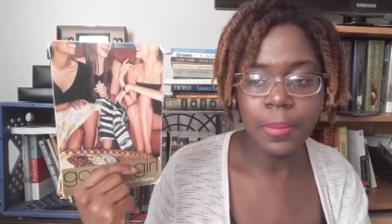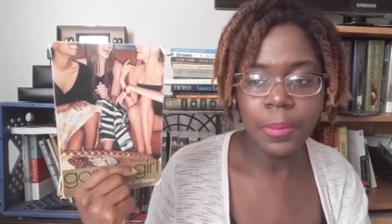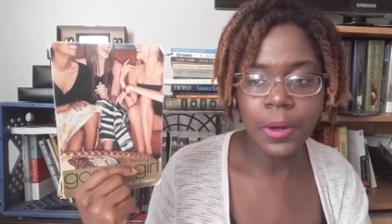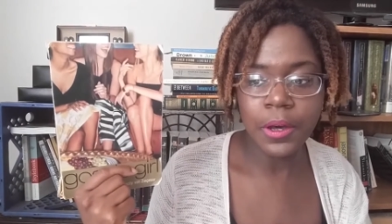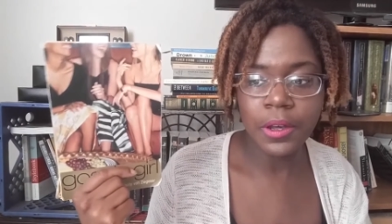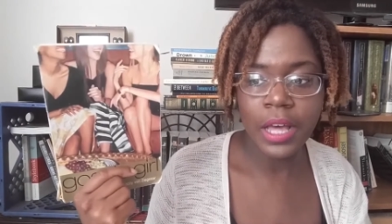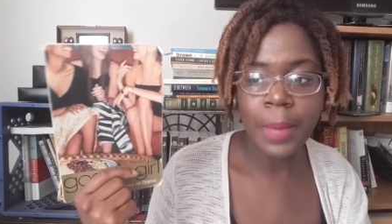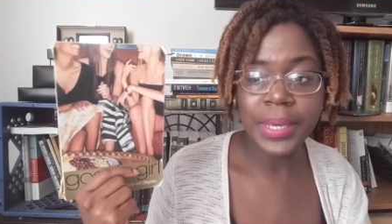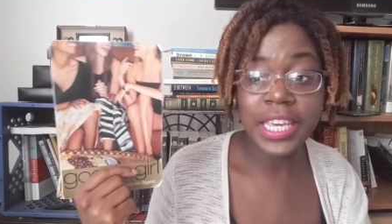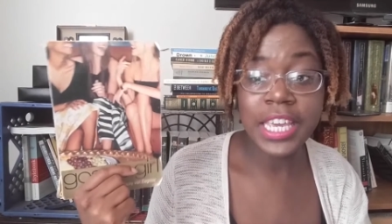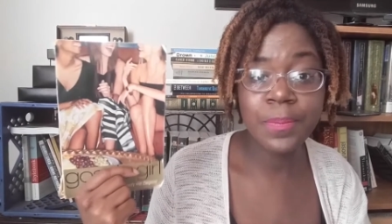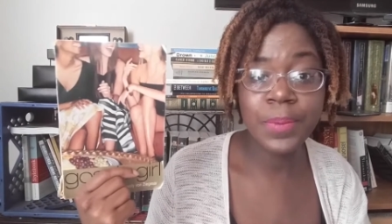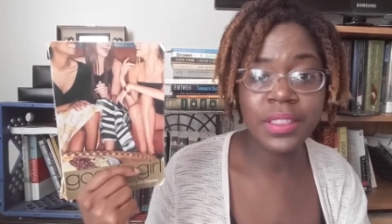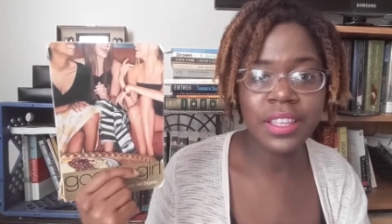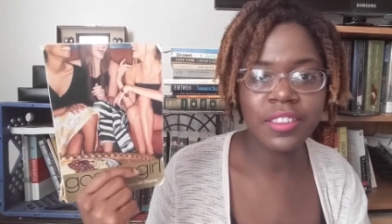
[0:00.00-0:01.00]
book, I mean,
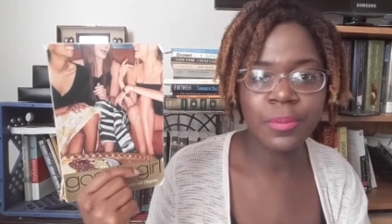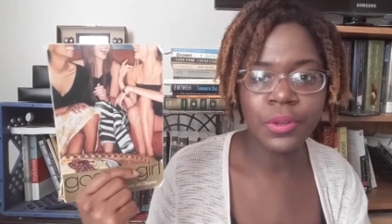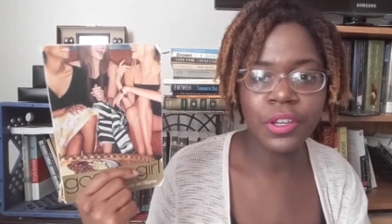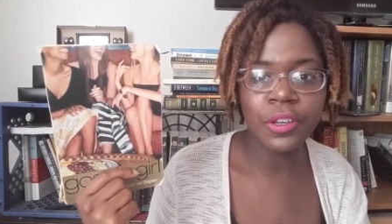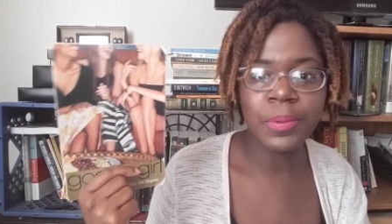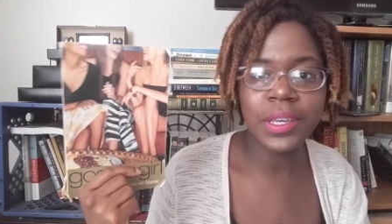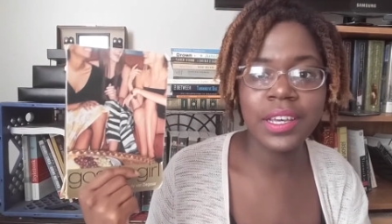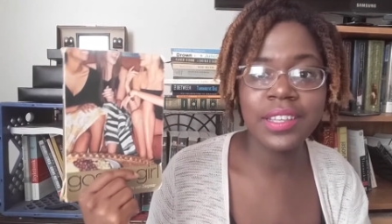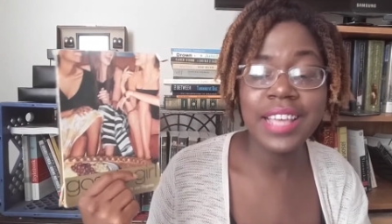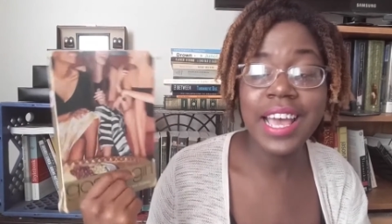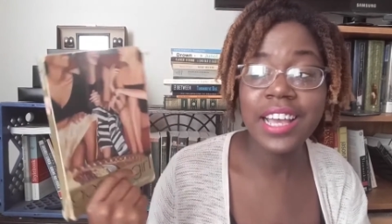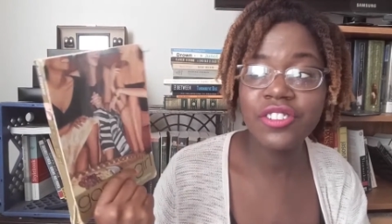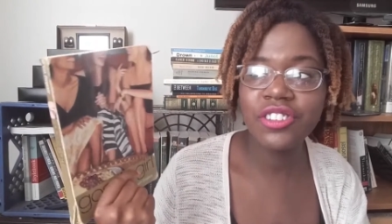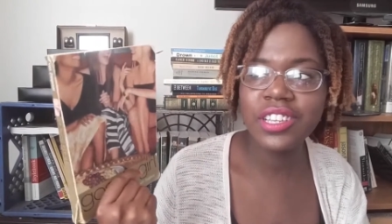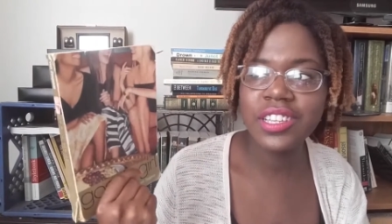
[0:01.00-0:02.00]
keeping this book, because I
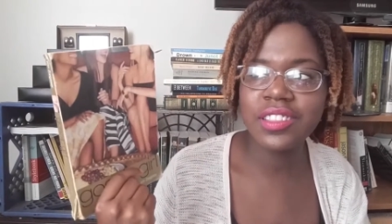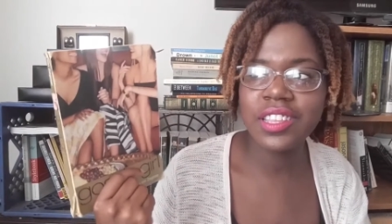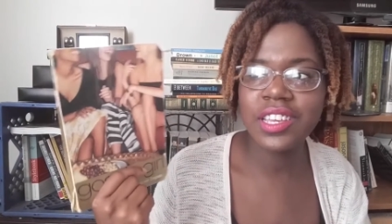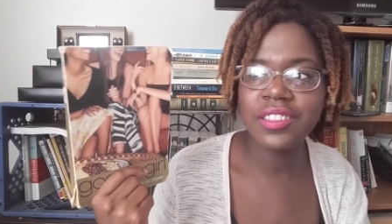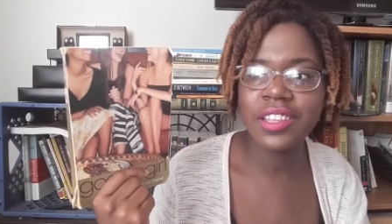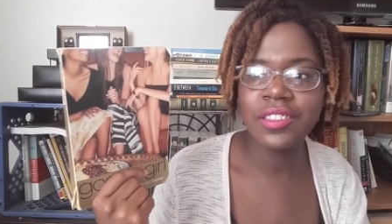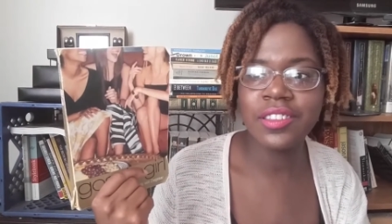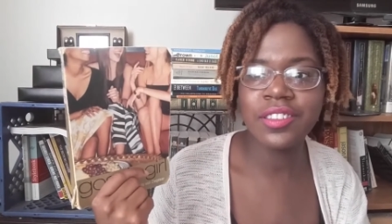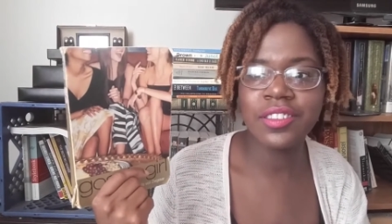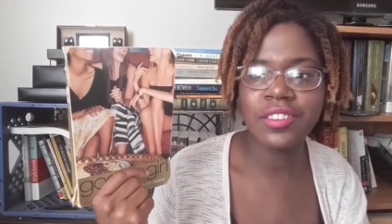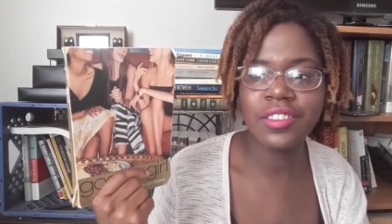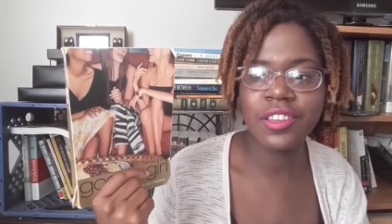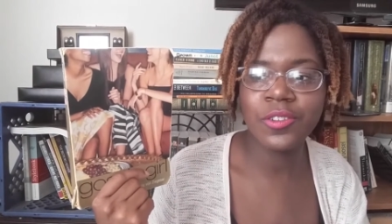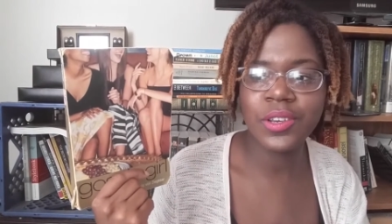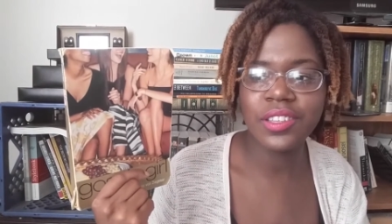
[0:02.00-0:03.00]
actually think that this
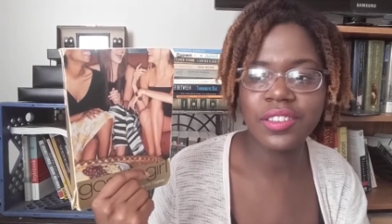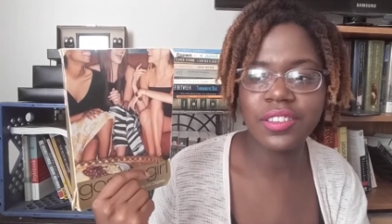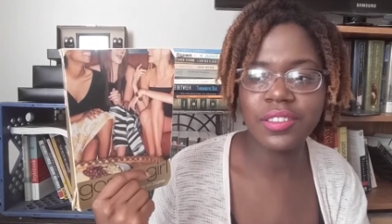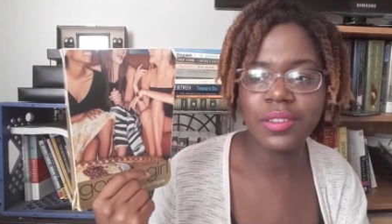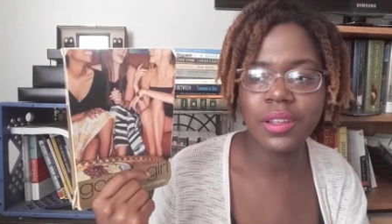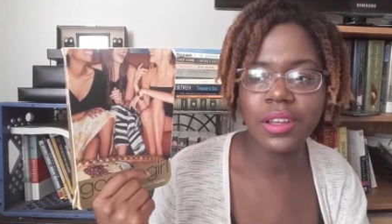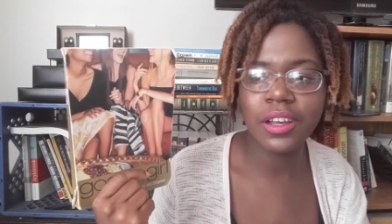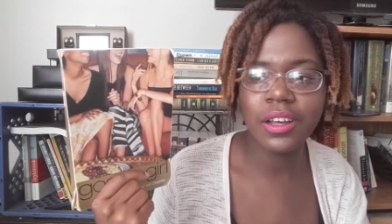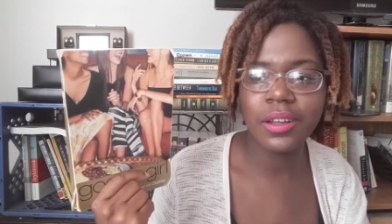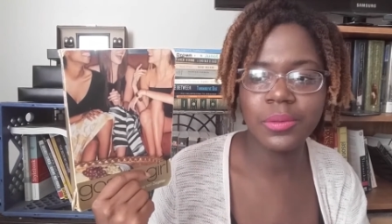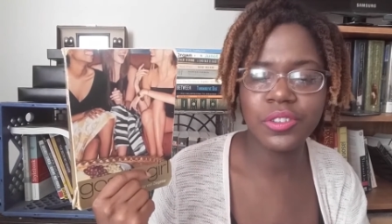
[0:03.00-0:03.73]
series is uh,